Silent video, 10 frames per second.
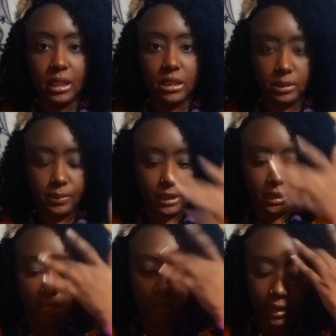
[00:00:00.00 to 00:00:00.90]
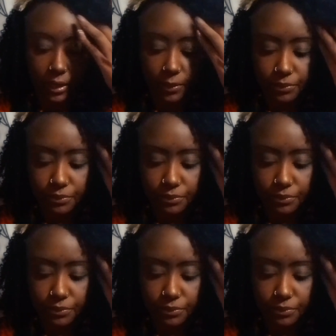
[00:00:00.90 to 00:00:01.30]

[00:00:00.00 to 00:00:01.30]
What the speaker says: I'll just put it that way.